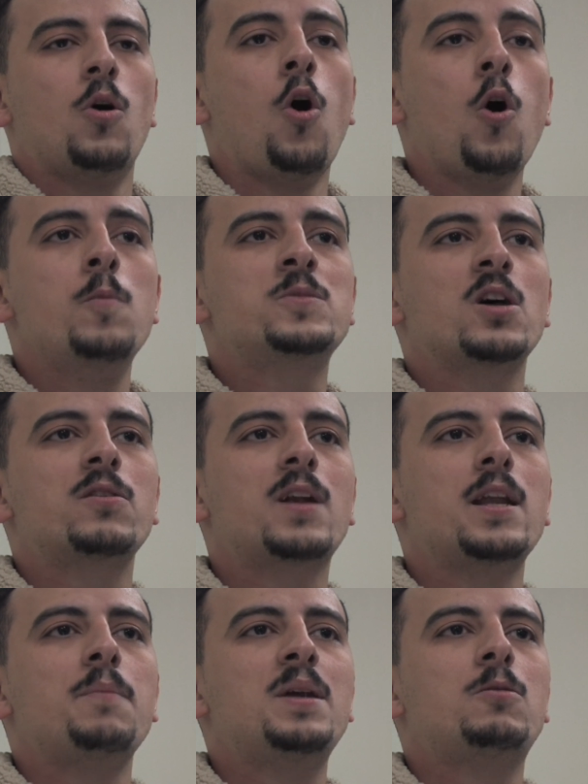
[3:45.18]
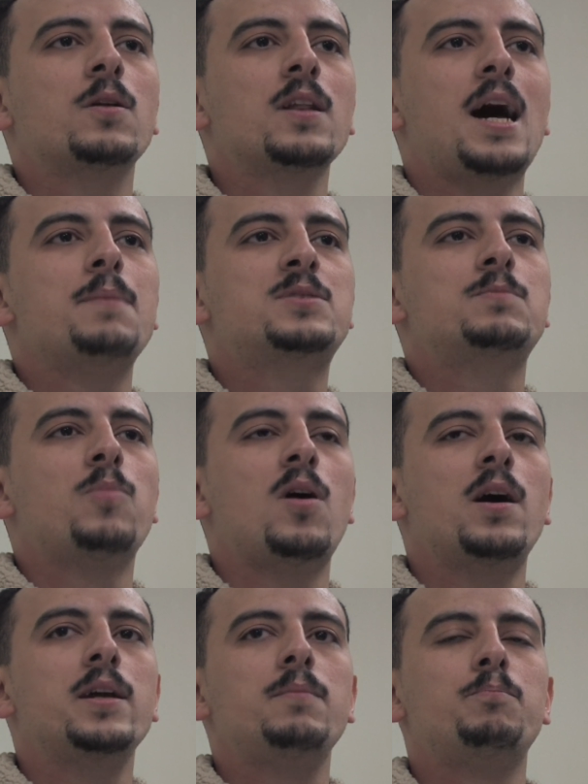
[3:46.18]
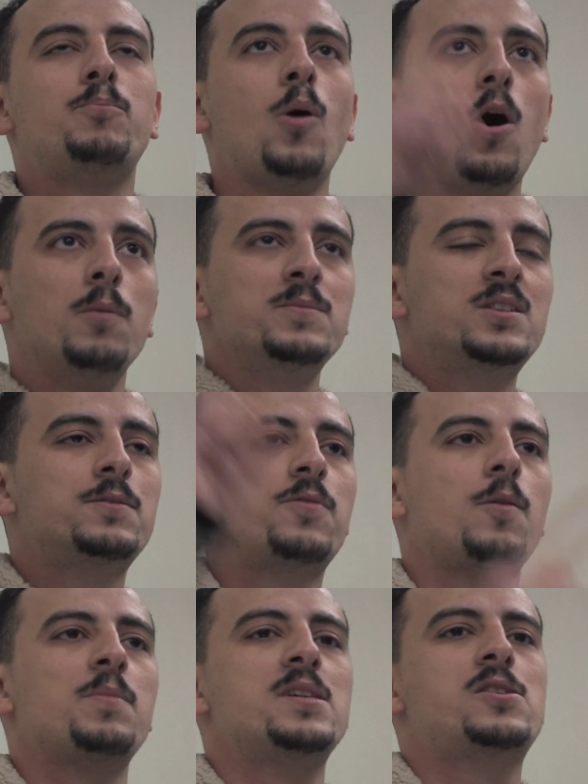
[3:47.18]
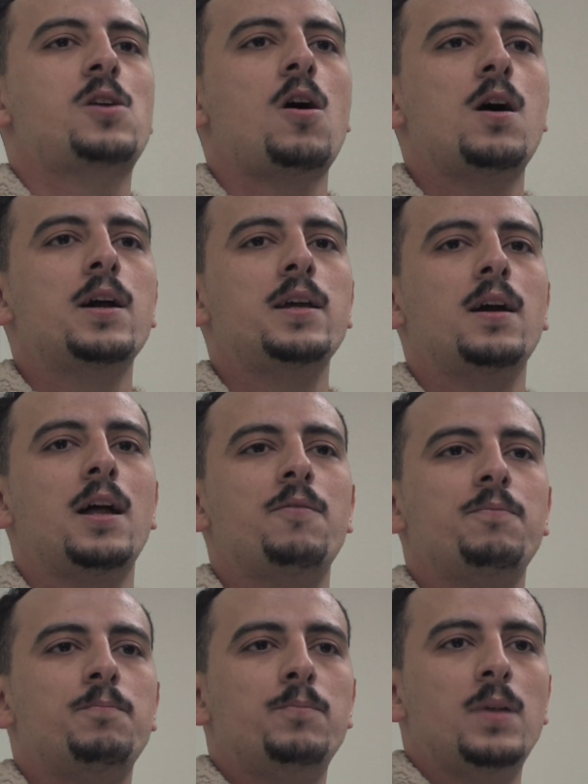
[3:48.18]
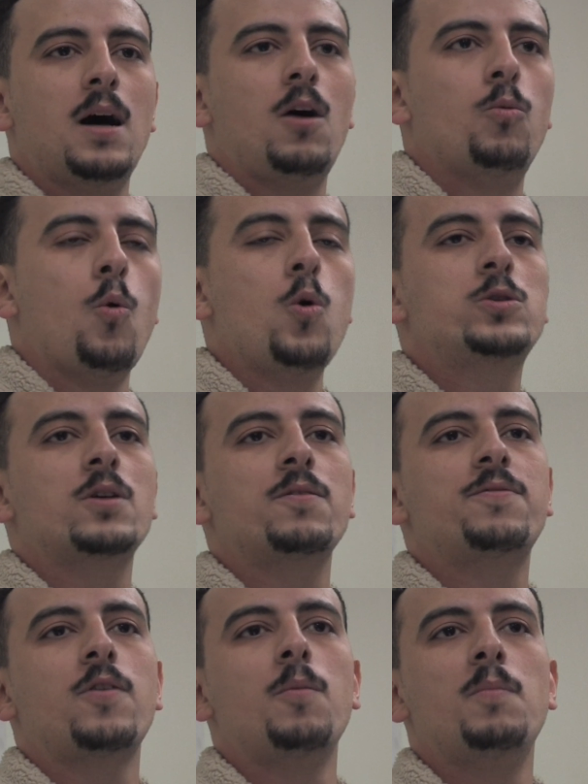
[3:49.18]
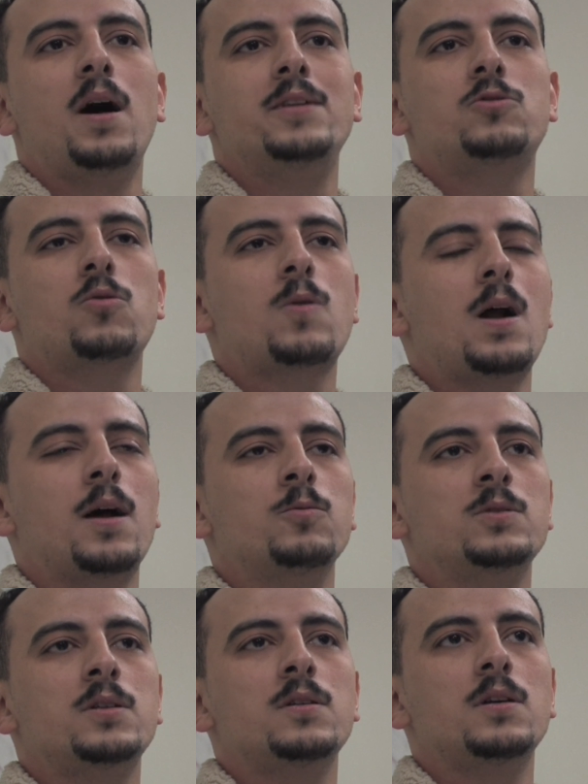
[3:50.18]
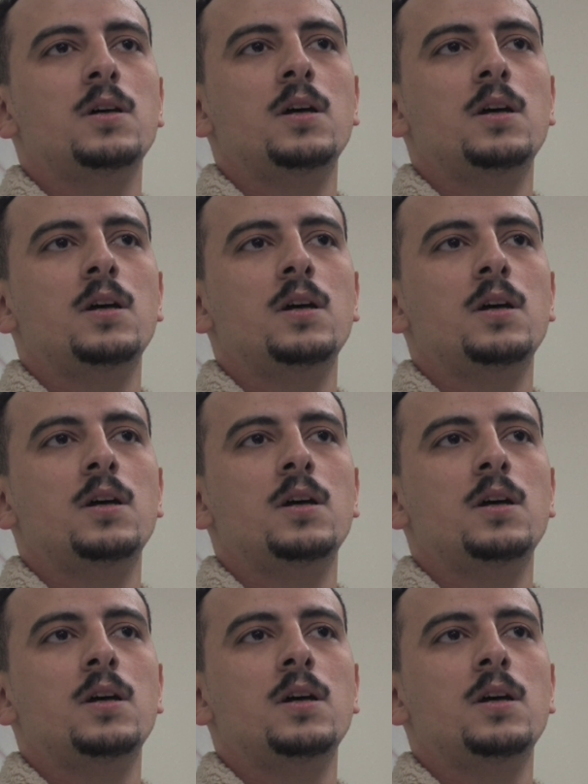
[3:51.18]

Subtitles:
Homes are going to be collapsed by bombs from the sky and water from underground.